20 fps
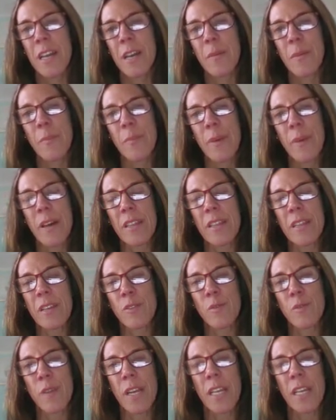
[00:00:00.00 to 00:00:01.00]
But they
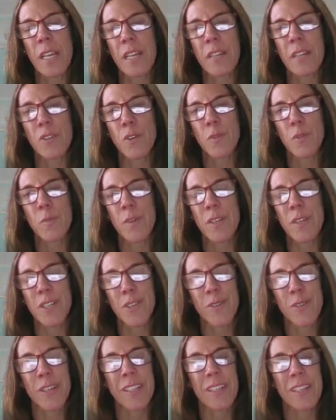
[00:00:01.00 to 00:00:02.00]
were really troopers
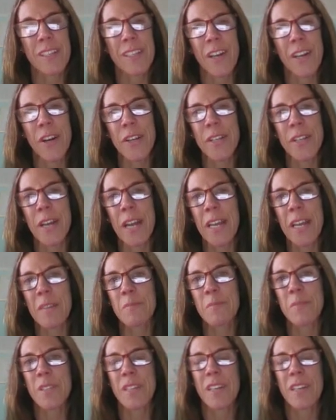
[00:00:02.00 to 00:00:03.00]
during these hard
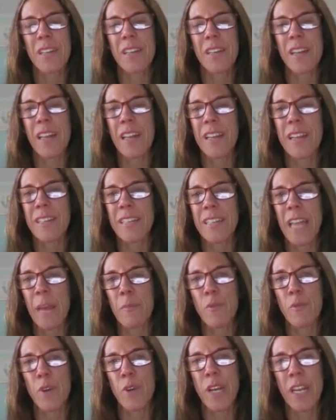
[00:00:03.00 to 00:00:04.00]
times and
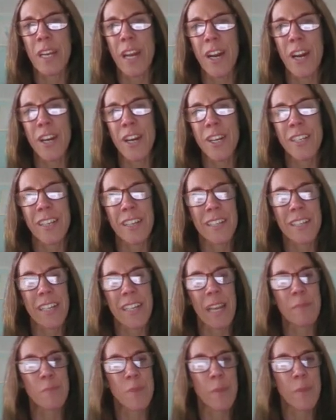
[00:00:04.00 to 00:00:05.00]
kept working hard and
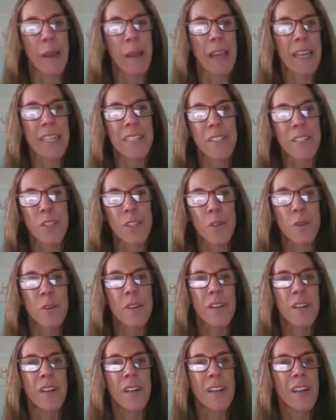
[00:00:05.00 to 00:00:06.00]
kept smiling. So
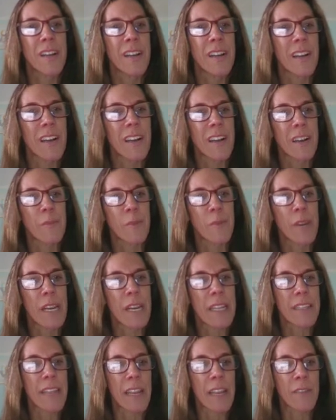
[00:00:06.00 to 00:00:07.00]
I'm really
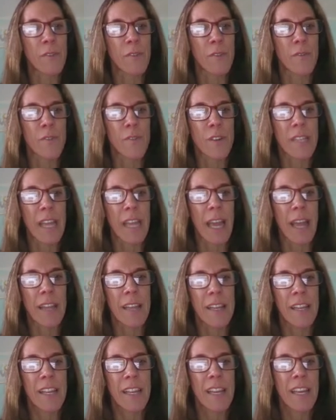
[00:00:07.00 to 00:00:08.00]
thankful for
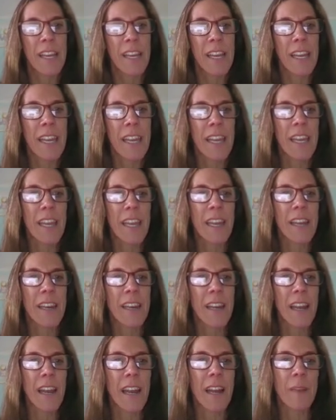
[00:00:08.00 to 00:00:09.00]
that.
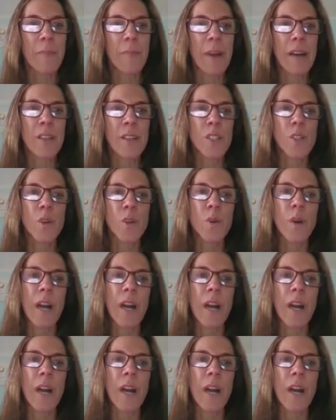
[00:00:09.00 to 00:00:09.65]
And I'm also